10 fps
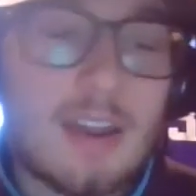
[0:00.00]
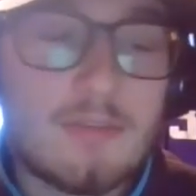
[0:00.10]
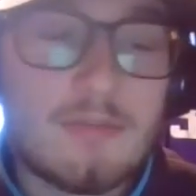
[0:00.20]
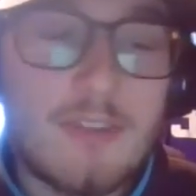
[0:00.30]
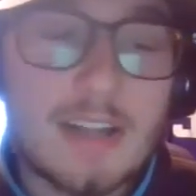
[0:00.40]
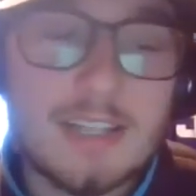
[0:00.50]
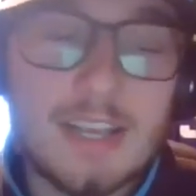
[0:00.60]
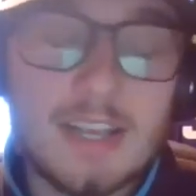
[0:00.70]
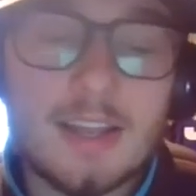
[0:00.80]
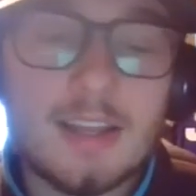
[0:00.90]

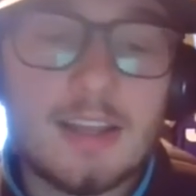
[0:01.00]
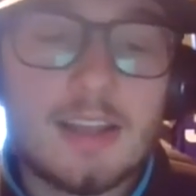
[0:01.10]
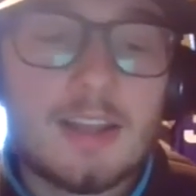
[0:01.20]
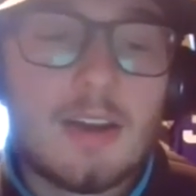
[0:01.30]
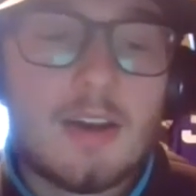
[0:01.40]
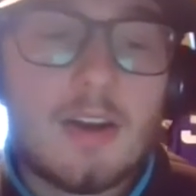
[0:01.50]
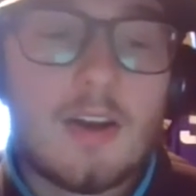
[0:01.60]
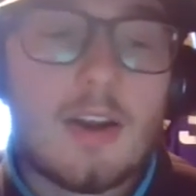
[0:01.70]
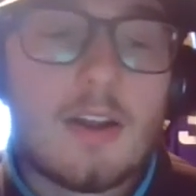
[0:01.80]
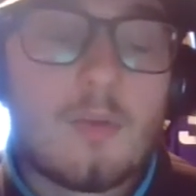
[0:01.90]
affecting,
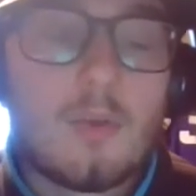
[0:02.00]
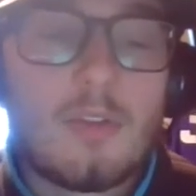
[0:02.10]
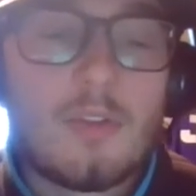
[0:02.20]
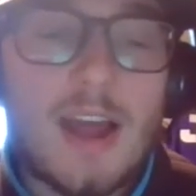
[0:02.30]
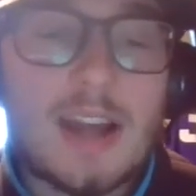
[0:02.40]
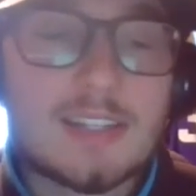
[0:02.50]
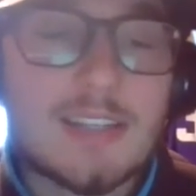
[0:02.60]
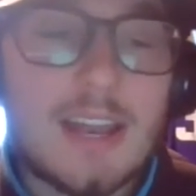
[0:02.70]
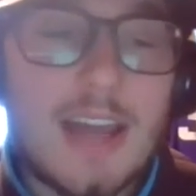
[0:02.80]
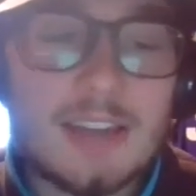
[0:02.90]
or will affect,
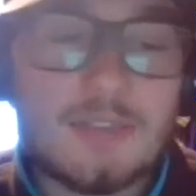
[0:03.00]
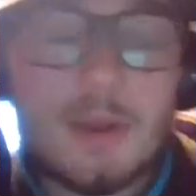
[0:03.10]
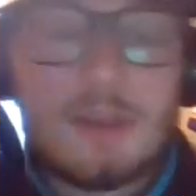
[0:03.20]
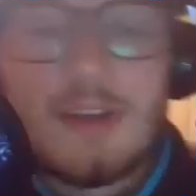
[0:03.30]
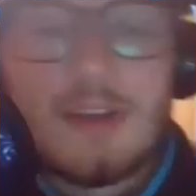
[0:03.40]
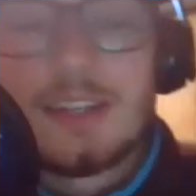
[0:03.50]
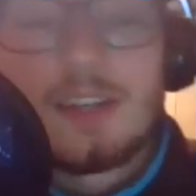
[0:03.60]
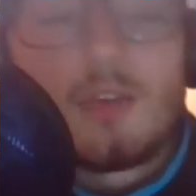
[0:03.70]
and has been affecting the